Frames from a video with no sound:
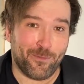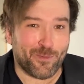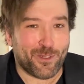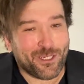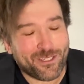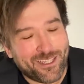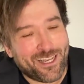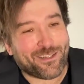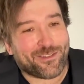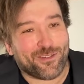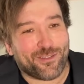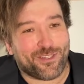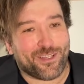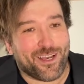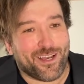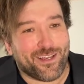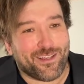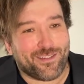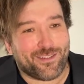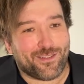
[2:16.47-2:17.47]
Because
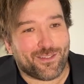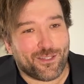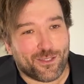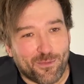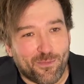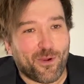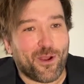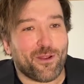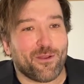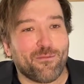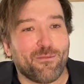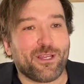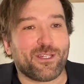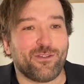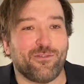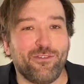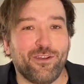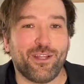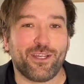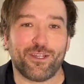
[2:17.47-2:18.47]
exercise is the part that makes
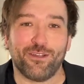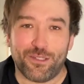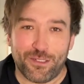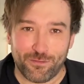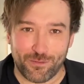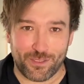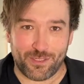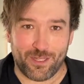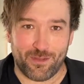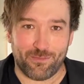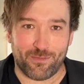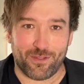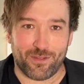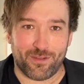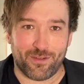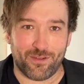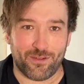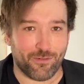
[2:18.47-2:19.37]
you feel like you're doing something.